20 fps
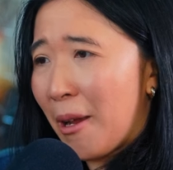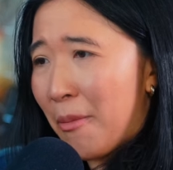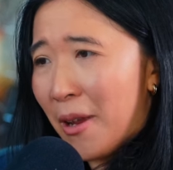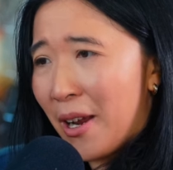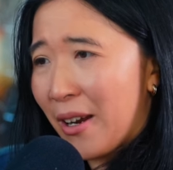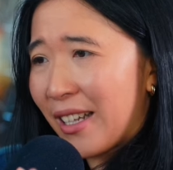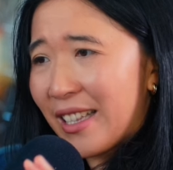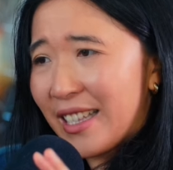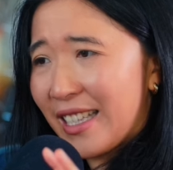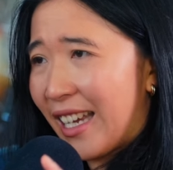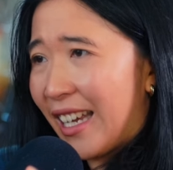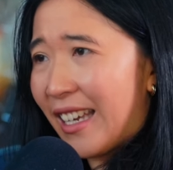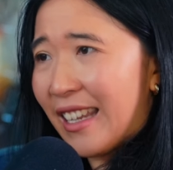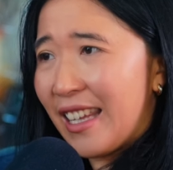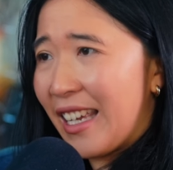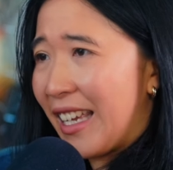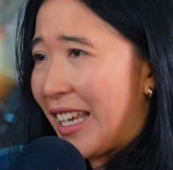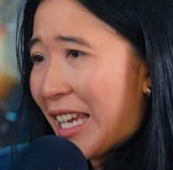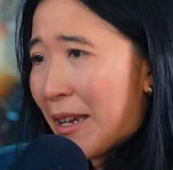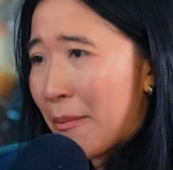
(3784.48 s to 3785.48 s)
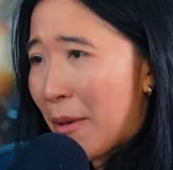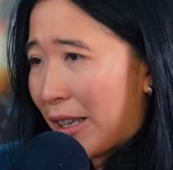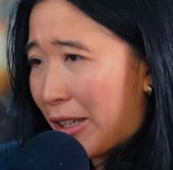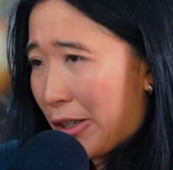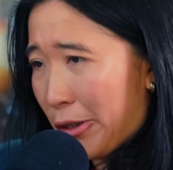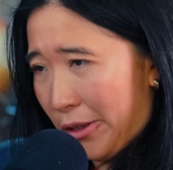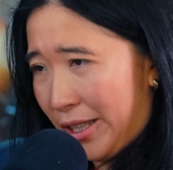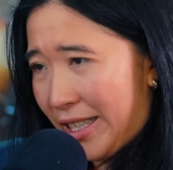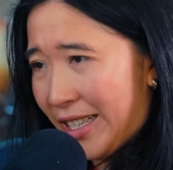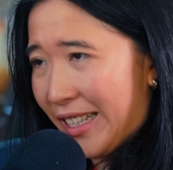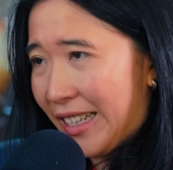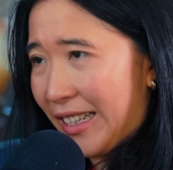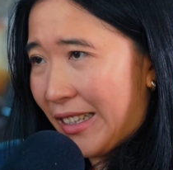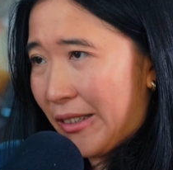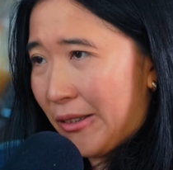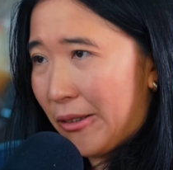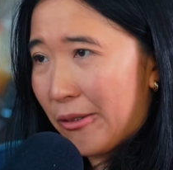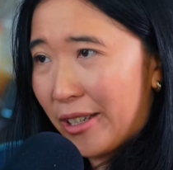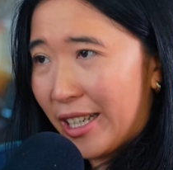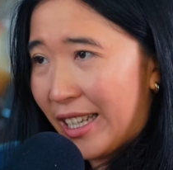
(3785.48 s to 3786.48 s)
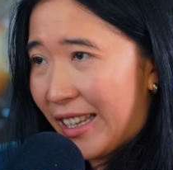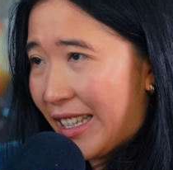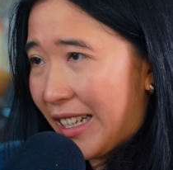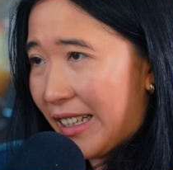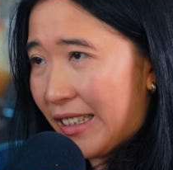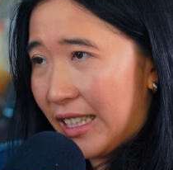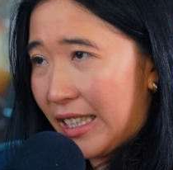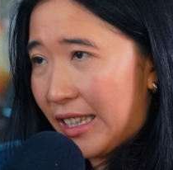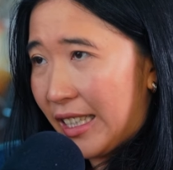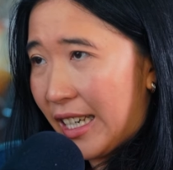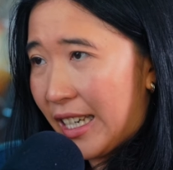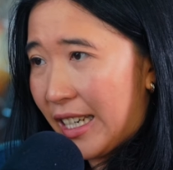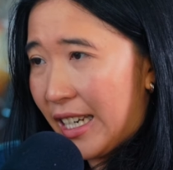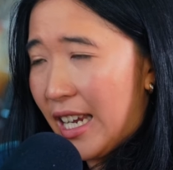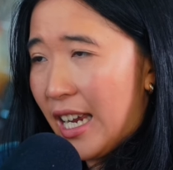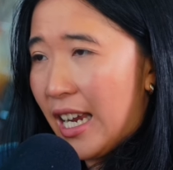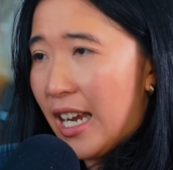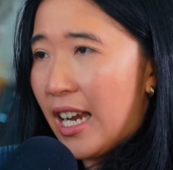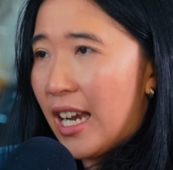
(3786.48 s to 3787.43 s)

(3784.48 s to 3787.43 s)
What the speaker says: my parents had their email addresses or anything like that.